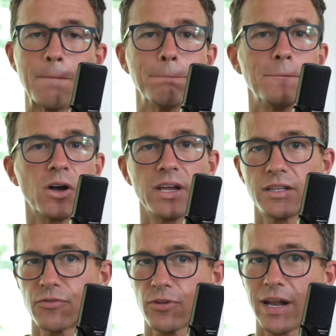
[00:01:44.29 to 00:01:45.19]
Monday
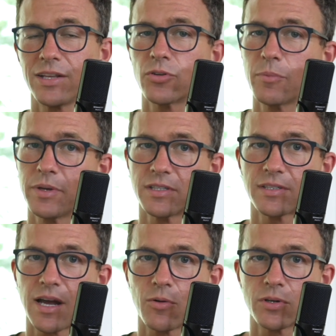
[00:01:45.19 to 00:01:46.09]
to Friday during business
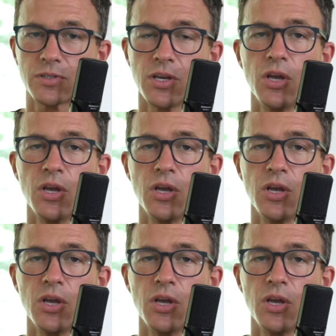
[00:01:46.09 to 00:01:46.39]
hours,